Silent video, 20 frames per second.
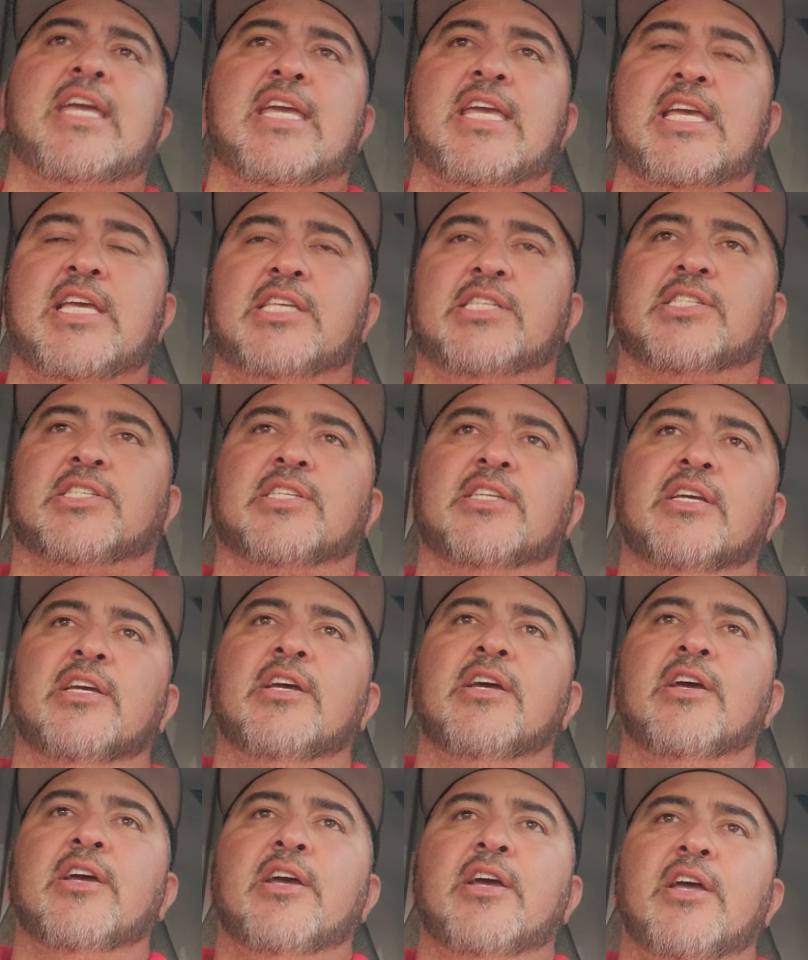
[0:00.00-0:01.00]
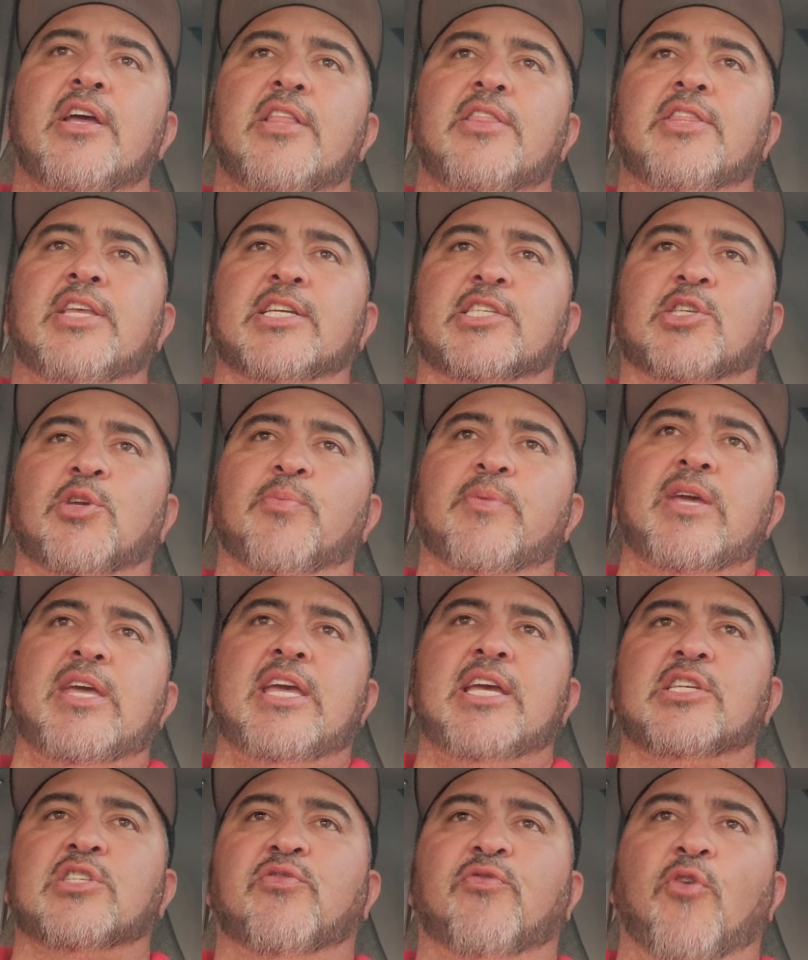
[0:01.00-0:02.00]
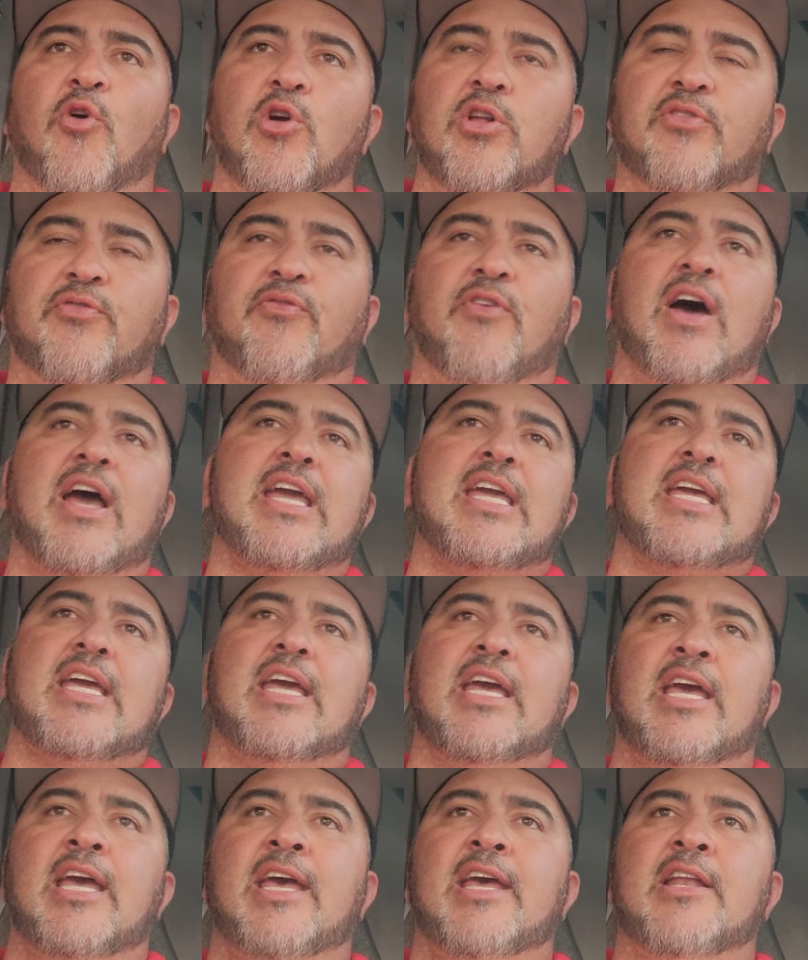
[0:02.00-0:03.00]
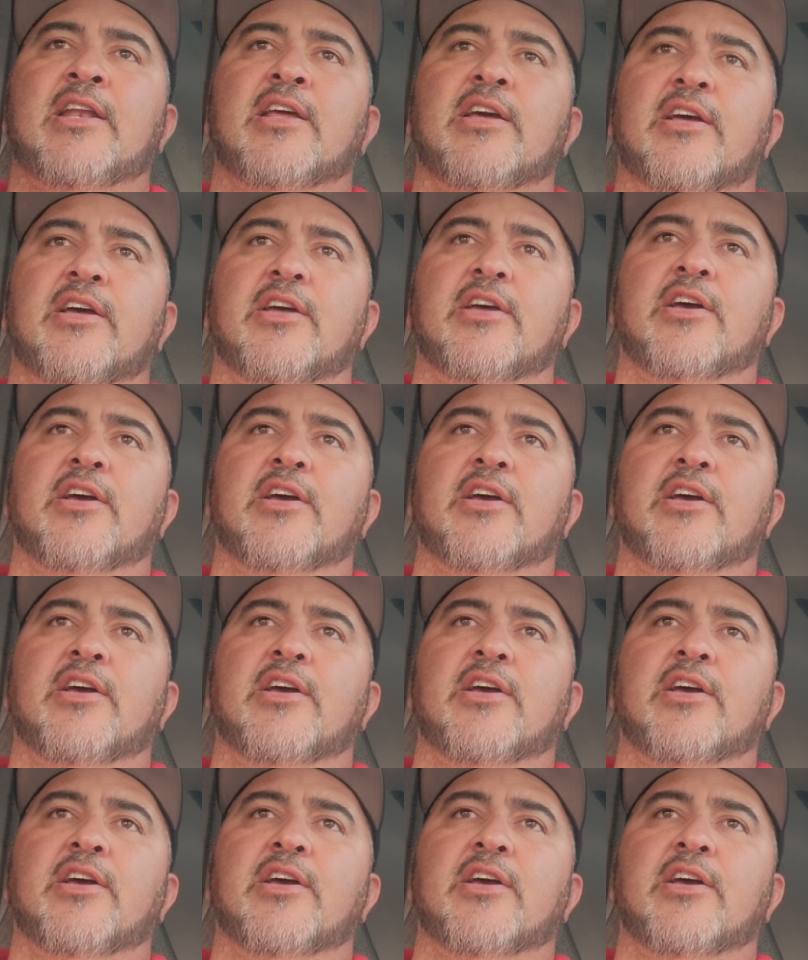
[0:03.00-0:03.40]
this will be his fourth fight in